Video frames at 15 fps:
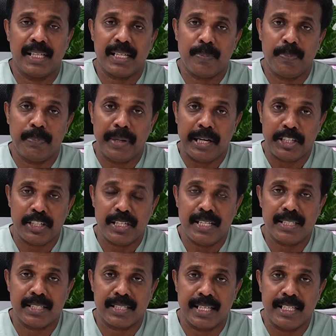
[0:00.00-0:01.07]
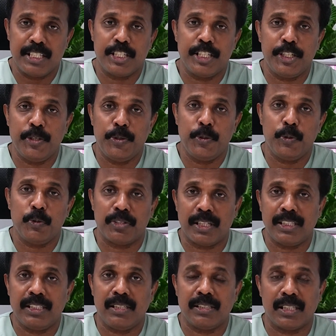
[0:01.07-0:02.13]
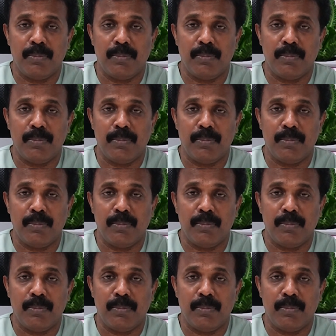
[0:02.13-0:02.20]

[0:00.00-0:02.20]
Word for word: That patient is sensitive to such a